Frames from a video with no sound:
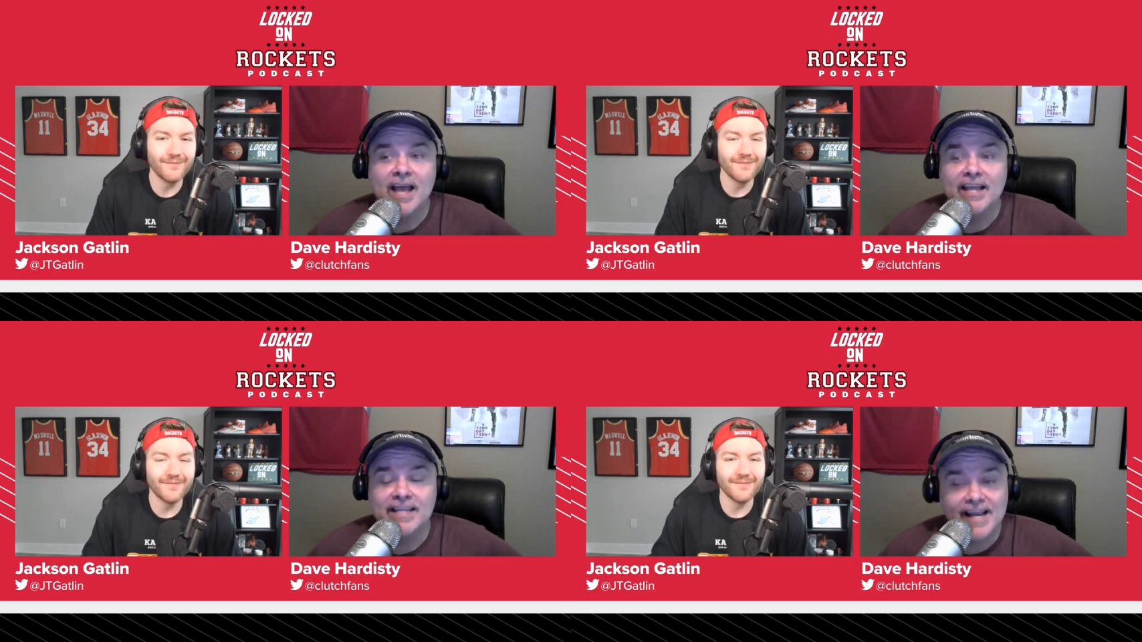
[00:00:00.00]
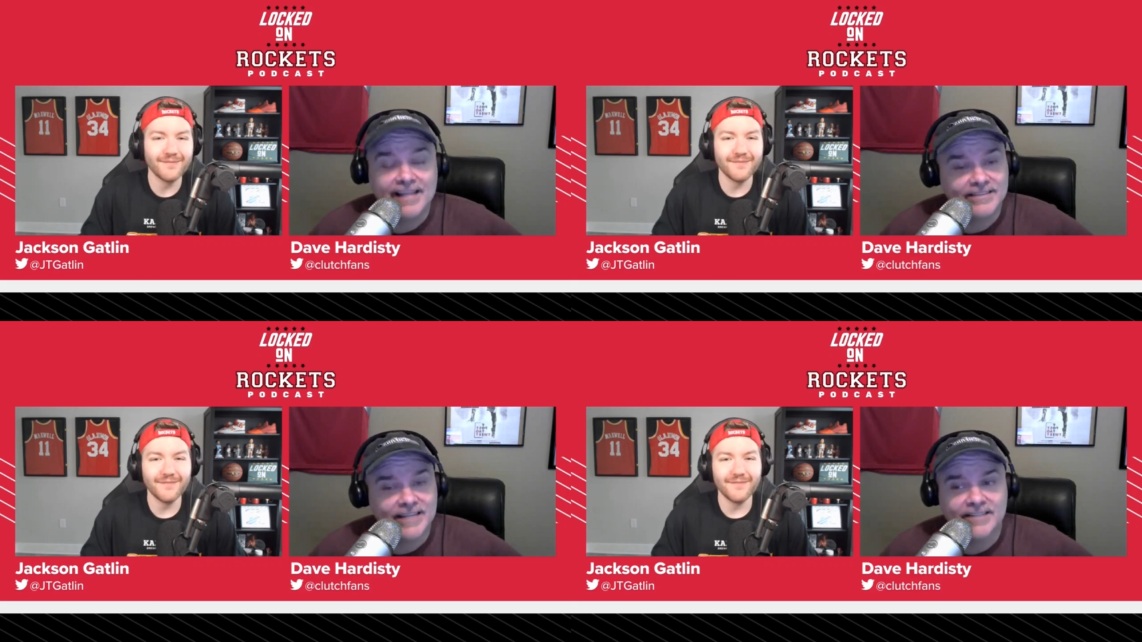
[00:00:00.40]

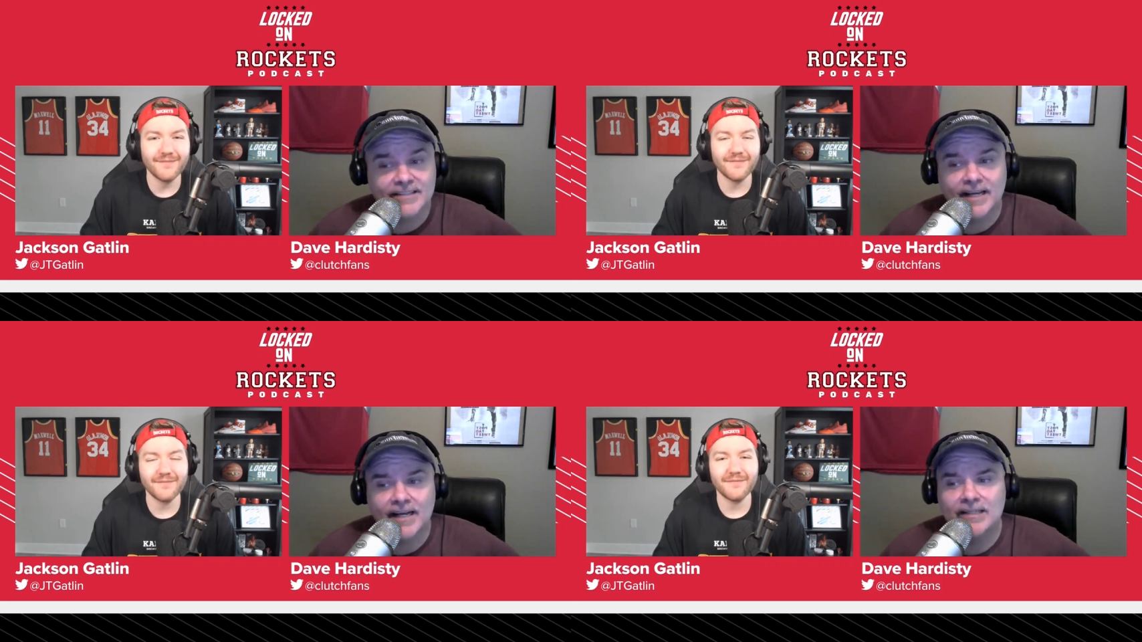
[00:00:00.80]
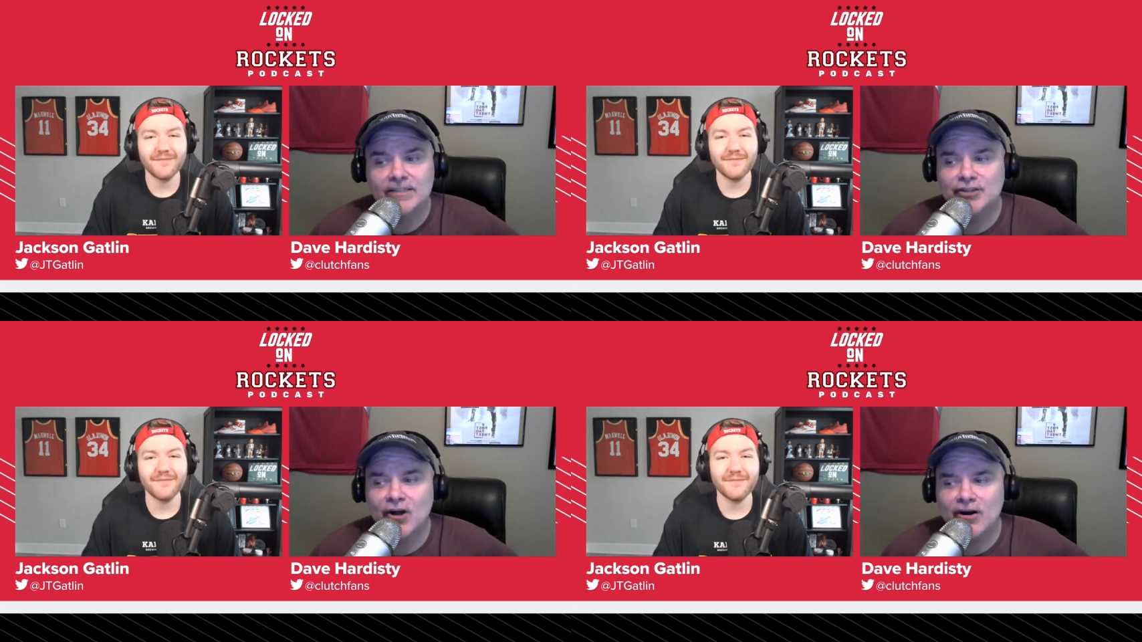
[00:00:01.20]
Speaker 1: Yes, actually, uh,
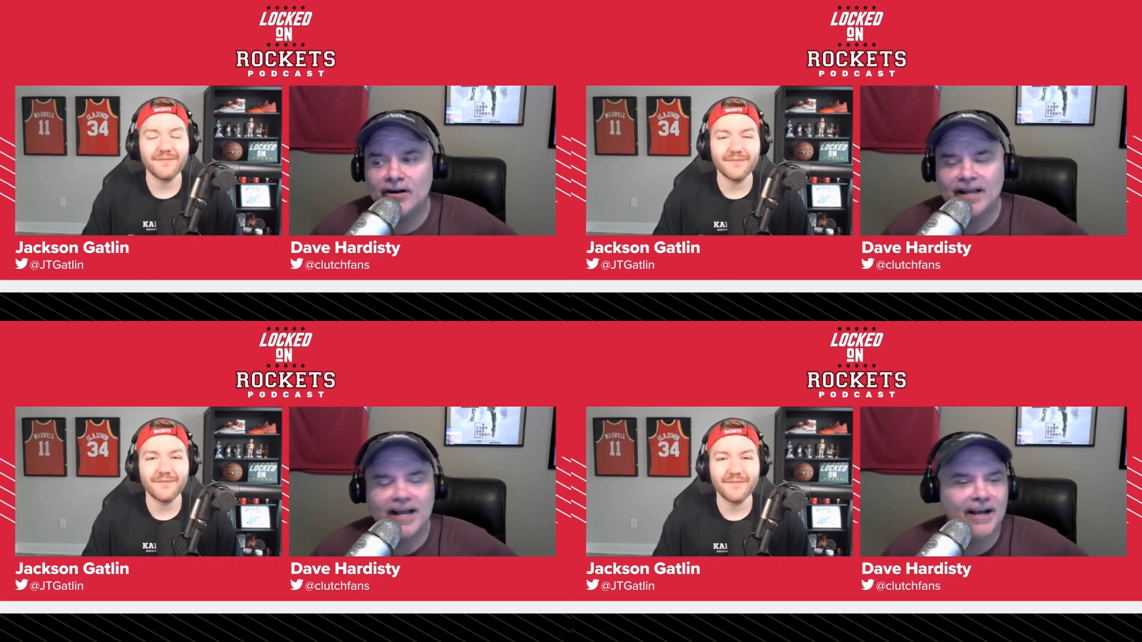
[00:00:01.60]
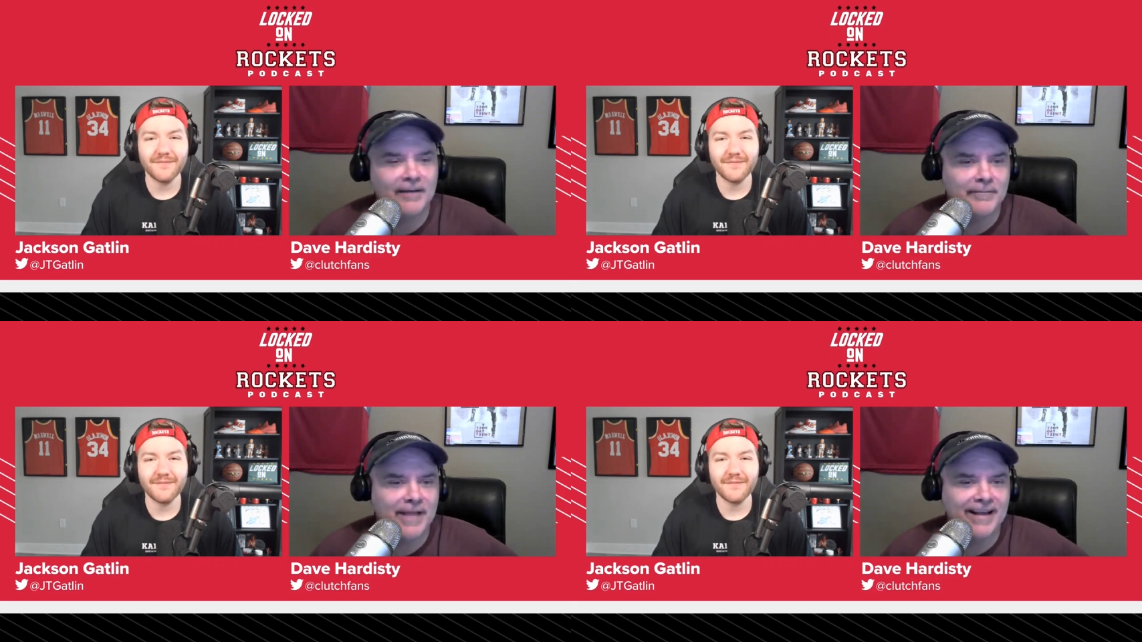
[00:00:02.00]
Lashard
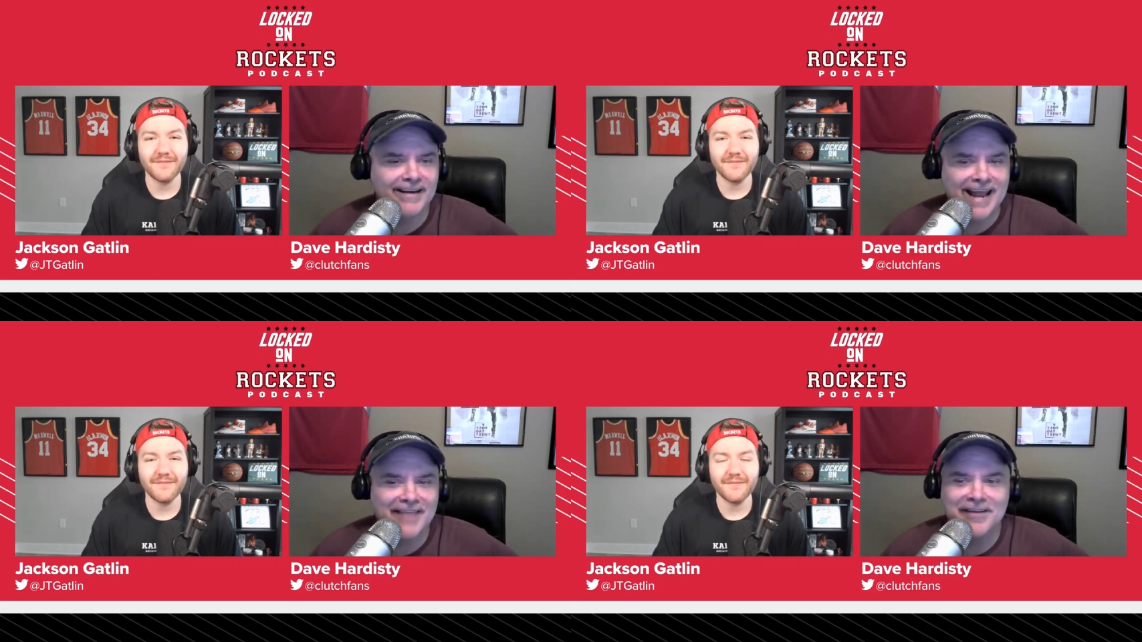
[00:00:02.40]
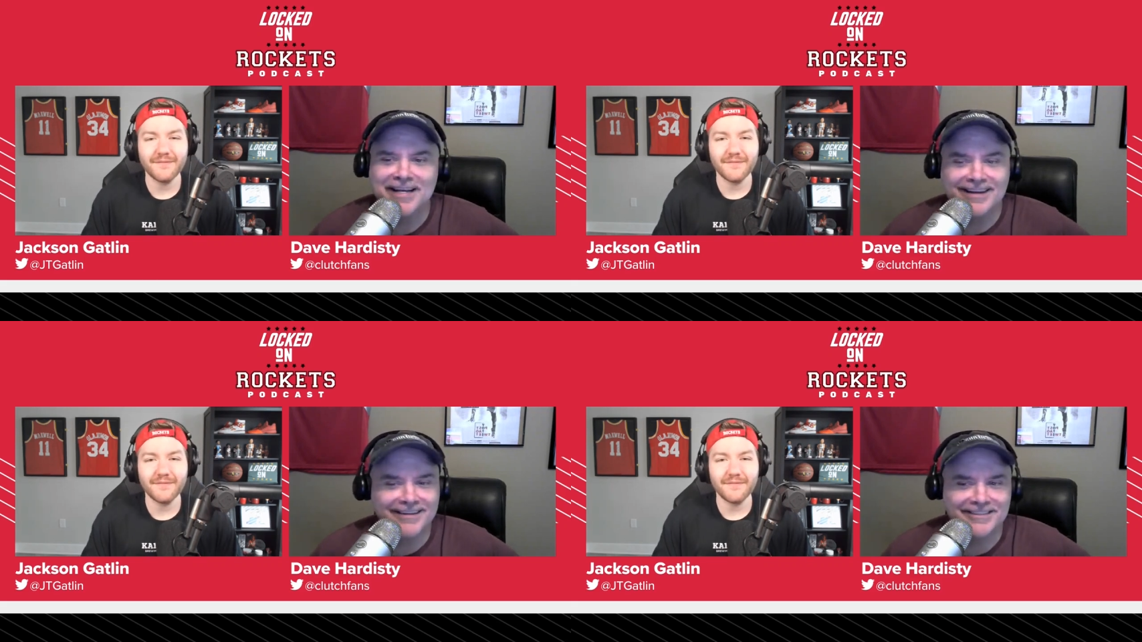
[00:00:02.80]
um, and
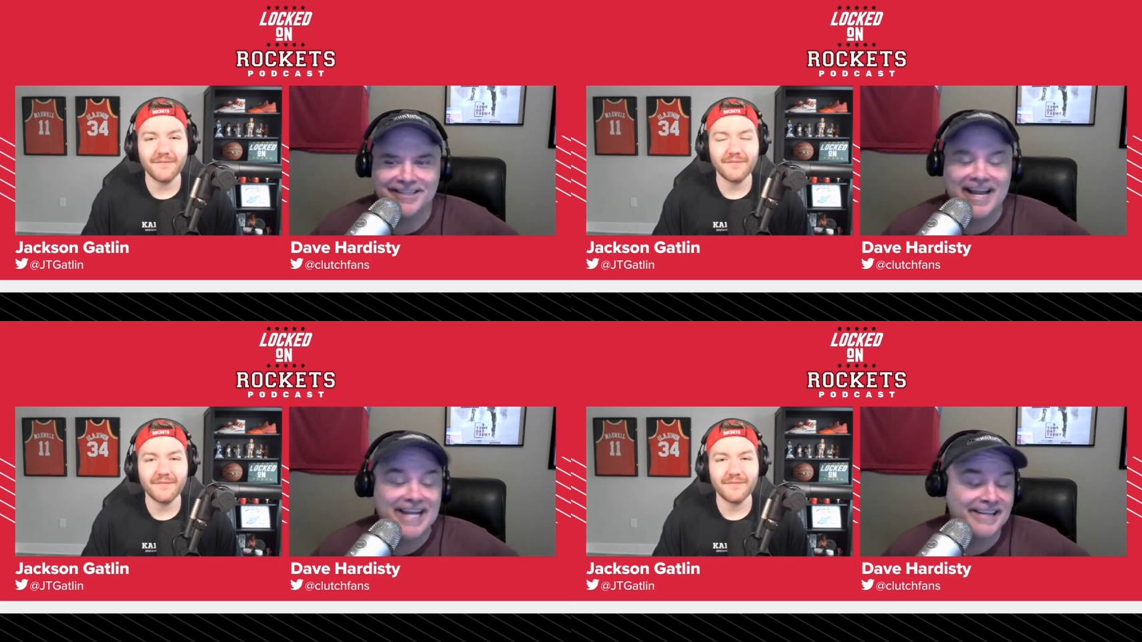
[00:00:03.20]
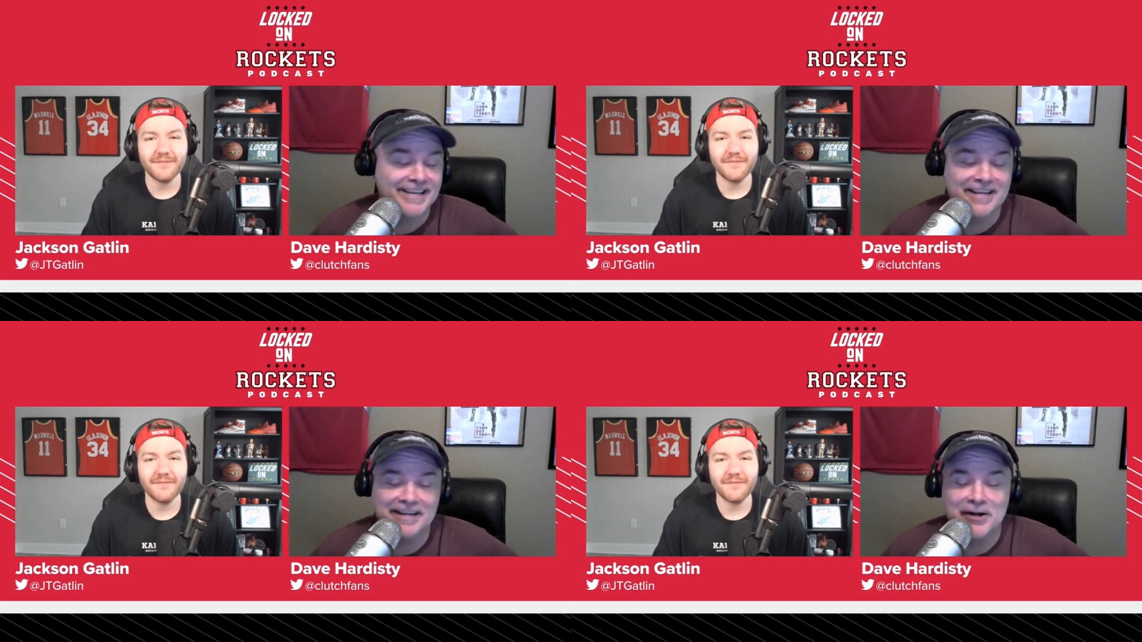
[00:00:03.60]
Anthony or AD,
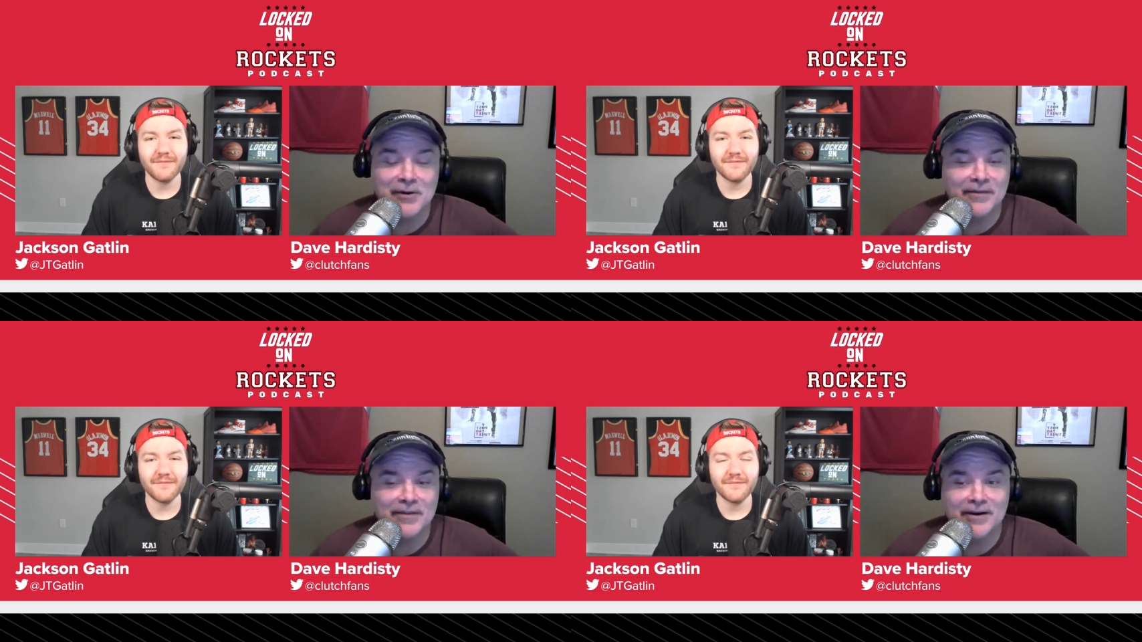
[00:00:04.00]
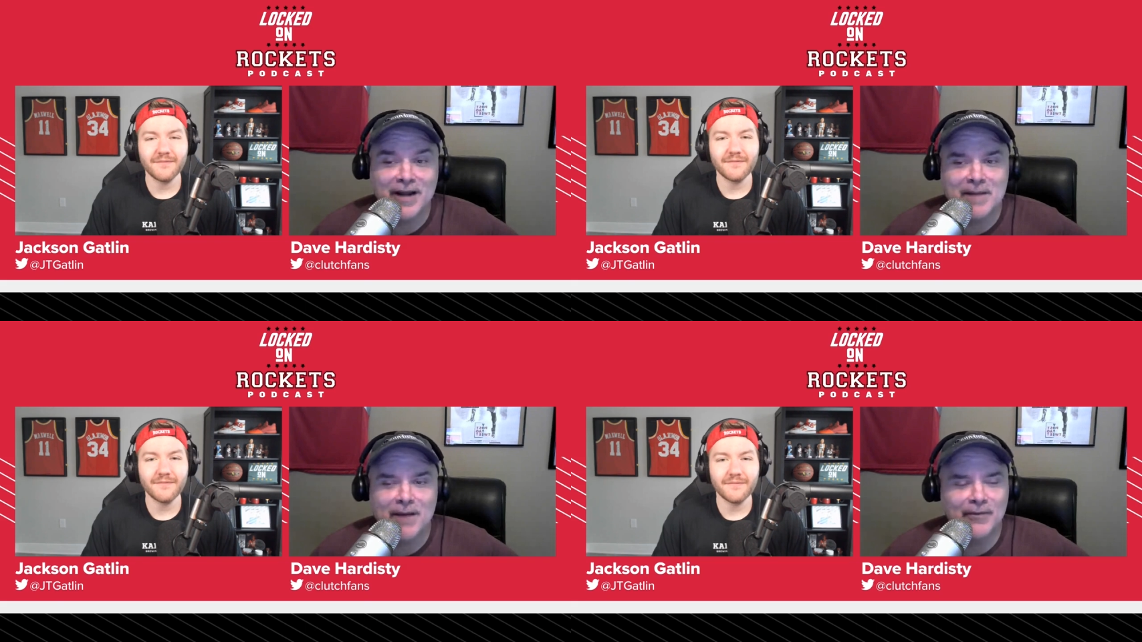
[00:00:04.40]
you know, they're
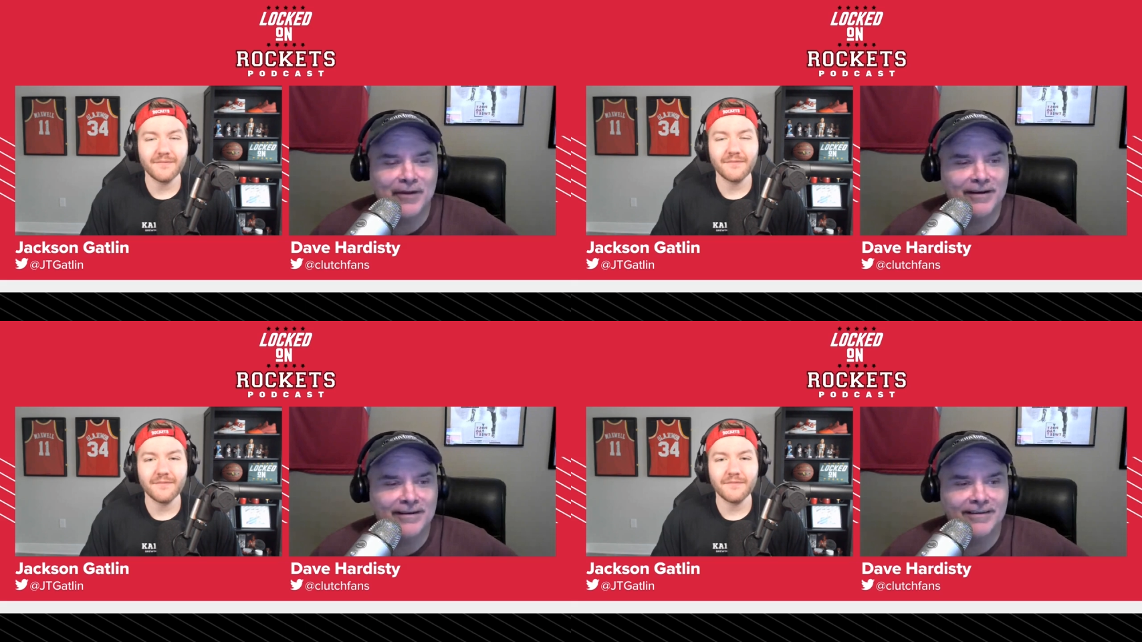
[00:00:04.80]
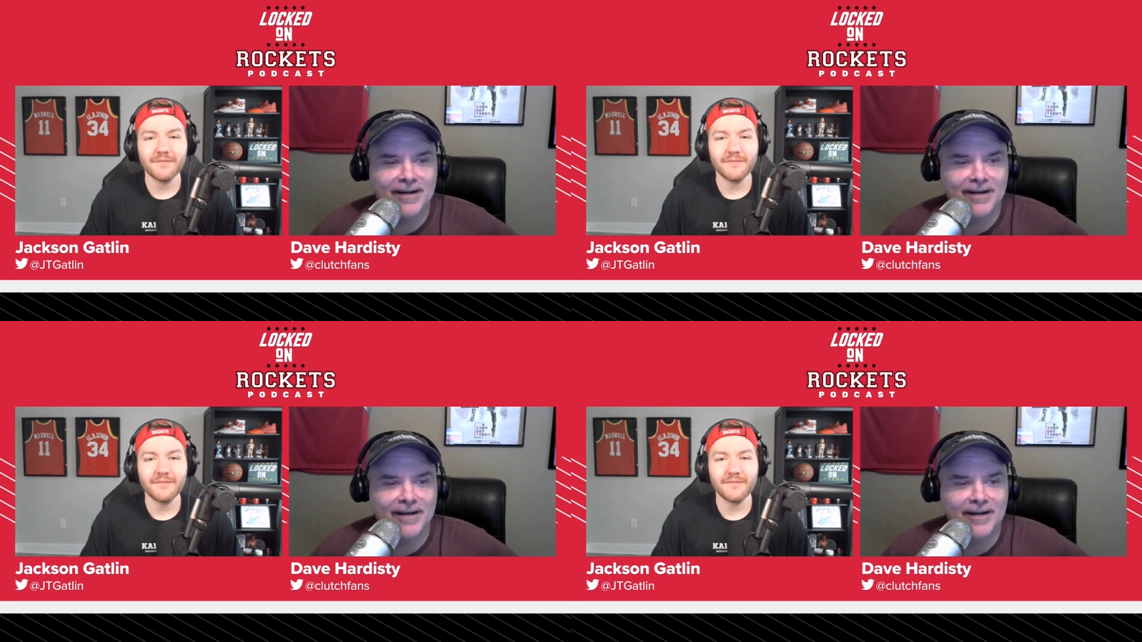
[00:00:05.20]
coming out with a,